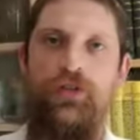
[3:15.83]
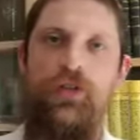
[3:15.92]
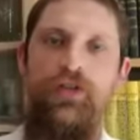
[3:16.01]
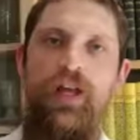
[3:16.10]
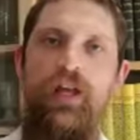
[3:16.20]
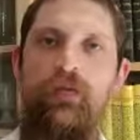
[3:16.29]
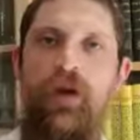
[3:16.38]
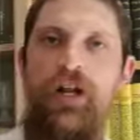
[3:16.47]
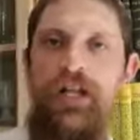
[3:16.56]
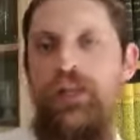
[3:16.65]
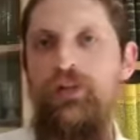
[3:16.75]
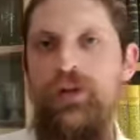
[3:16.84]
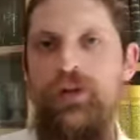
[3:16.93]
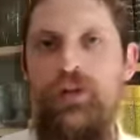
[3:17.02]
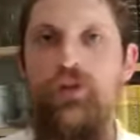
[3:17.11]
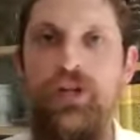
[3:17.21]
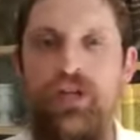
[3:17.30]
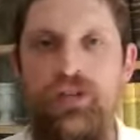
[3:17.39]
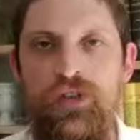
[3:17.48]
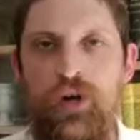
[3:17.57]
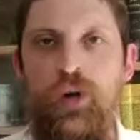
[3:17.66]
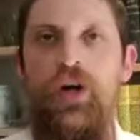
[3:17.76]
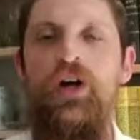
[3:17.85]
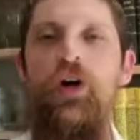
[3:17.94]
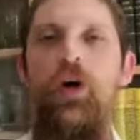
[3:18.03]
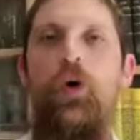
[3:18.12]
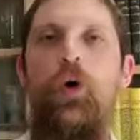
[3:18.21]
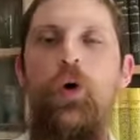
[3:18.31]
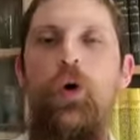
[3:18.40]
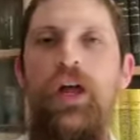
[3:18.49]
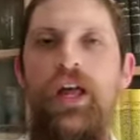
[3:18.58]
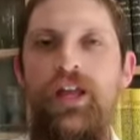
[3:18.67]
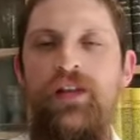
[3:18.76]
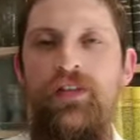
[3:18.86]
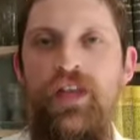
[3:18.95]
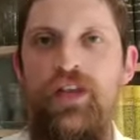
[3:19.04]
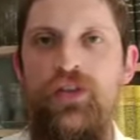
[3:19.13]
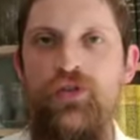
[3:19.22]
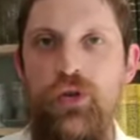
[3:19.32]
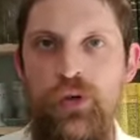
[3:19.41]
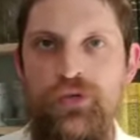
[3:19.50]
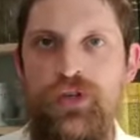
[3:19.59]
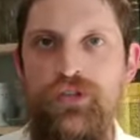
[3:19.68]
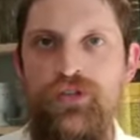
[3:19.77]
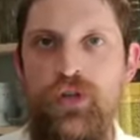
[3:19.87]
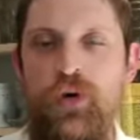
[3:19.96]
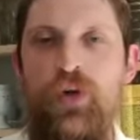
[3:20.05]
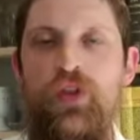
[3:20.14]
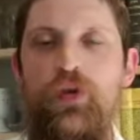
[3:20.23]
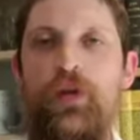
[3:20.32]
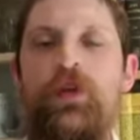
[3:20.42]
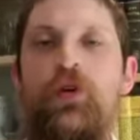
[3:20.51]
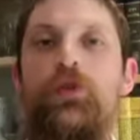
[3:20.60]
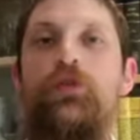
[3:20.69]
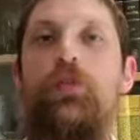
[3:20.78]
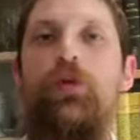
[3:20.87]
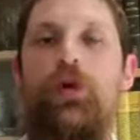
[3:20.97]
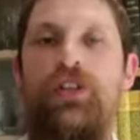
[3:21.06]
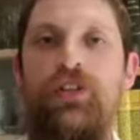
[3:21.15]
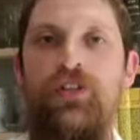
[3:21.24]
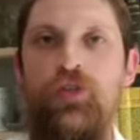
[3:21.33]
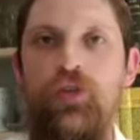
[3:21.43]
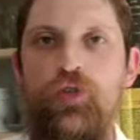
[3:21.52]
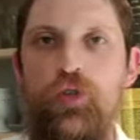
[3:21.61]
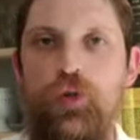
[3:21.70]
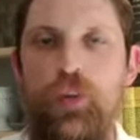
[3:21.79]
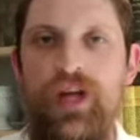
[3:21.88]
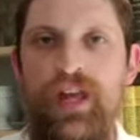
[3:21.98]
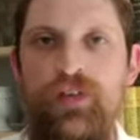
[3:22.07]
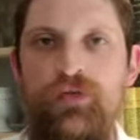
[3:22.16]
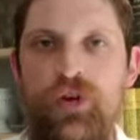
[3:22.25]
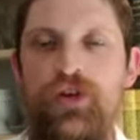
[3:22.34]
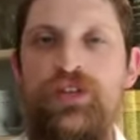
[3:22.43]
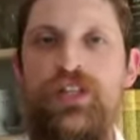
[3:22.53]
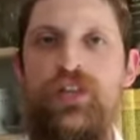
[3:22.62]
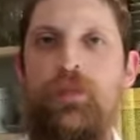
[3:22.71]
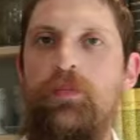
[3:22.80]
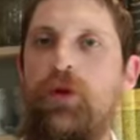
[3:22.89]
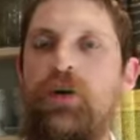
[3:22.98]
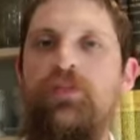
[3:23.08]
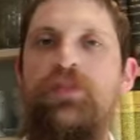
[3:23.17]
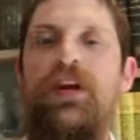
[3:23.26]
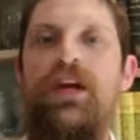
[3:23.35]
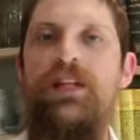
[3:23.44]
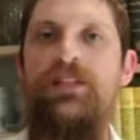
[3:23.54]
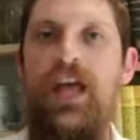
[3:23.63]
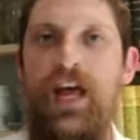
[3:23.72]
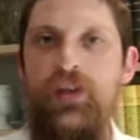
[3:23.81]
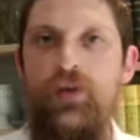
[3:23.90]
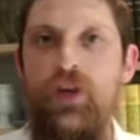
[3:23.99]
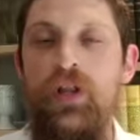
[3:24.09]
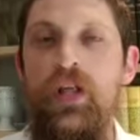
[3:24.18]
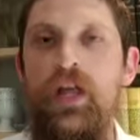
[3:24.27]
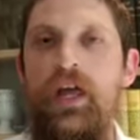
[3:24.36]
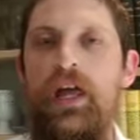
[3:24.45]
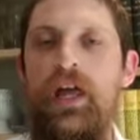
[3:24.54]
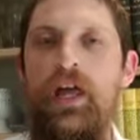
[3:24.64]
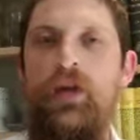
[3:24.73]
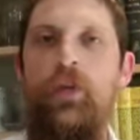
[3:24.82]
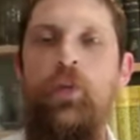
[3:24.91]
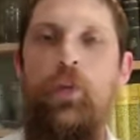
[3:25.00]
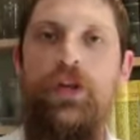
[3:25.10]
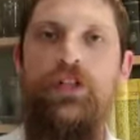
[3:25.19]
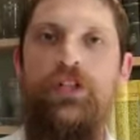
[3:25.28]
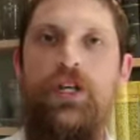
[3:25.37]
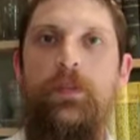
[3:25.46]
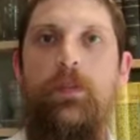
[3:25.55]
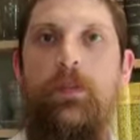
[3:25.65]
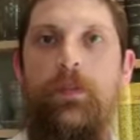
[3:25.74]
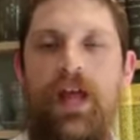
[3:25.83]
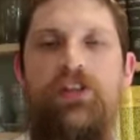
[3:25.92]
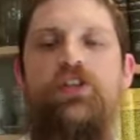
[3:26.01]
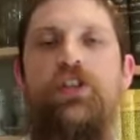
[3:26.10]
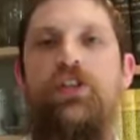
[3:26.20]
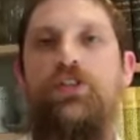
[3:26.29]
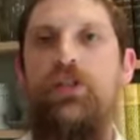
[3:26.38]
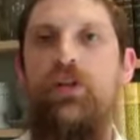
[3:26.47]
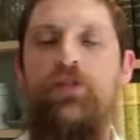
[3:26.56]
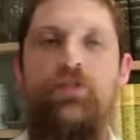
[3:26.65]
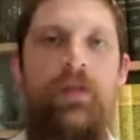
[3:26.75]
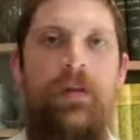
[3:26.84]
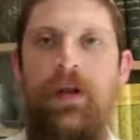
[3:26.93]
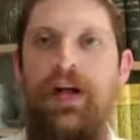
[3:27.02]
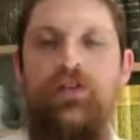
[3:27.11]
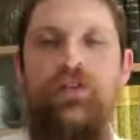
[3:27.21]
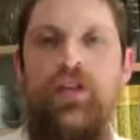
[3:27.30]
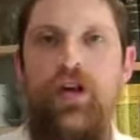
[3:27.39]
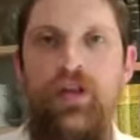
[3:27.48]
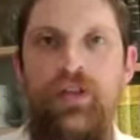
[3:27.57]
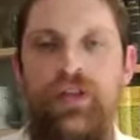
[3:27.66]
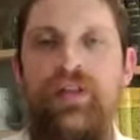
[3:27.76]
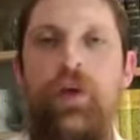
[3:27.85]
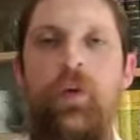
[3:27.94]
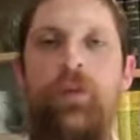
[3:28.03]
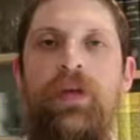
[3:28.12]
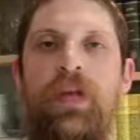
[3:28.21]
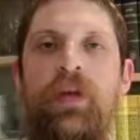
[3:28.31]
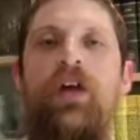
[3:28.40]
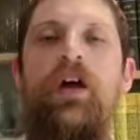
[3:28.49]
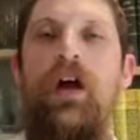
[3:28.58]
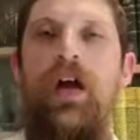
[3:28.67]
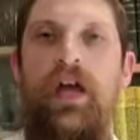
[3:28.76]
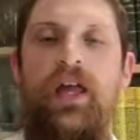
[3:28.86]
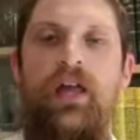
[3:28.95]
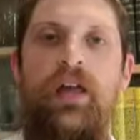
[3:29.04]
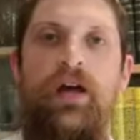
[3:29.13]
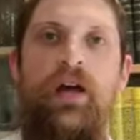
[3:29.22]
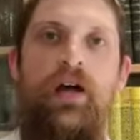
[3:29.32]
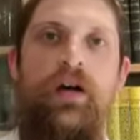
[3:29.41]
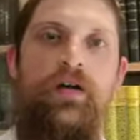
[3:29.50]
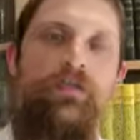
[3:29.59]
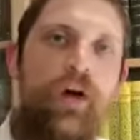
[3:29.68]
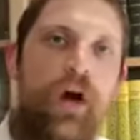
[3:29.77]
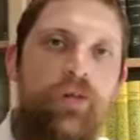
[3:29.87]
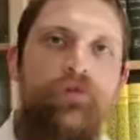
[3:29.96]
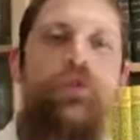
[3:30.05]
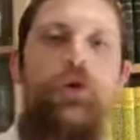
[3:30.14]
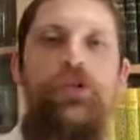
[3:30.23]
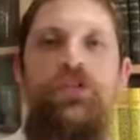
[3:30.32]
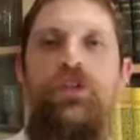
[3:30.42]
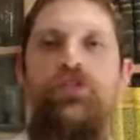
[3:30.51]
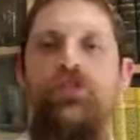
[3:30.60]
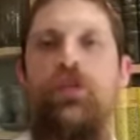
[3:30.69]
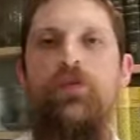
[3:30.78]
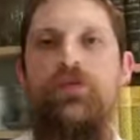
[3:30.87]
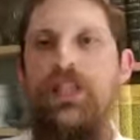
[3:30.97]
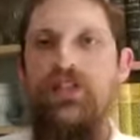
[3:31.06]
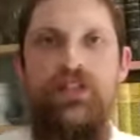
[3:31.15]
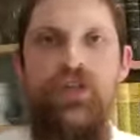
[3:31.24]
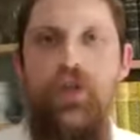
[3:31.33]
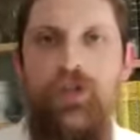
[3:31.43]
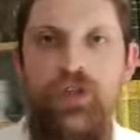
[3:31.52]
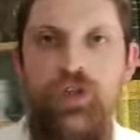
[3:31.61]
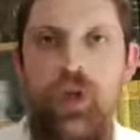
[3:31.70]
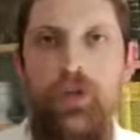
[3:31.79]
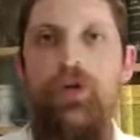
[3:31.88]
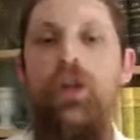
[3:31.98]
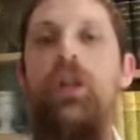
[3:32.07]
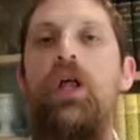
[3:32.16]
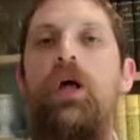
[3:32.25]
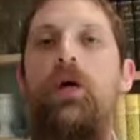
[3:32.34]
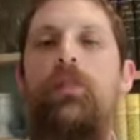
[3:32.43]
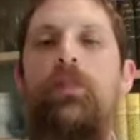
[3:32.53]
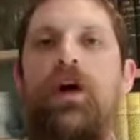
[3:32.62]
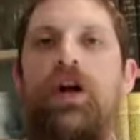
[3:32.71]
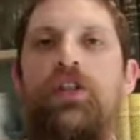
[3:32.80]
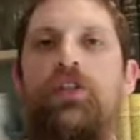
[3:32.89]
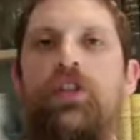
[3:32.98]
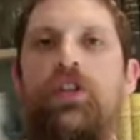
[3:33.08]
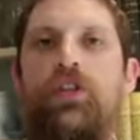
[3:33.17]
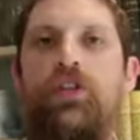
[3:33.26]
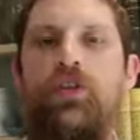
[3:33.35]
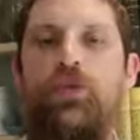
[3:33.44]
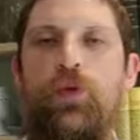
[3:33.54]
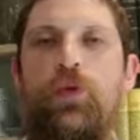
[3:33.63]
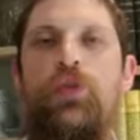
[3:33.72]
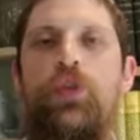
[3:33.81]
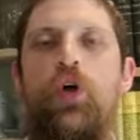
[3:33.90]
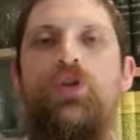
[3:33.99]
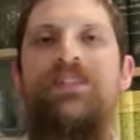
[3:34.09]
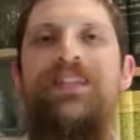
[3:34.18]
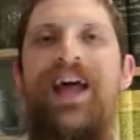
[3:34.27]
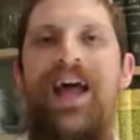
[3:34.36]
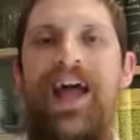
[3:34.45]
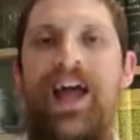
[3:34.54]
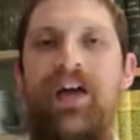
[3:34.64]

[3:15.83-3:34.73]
So you could take part either in the Unity Torah or in the Children's Torah. The Rebbe also pointed to a verse in the book of Daniel in which it mentions about that there will be an unfortunate circumstance, that there'll be trouble, but through those that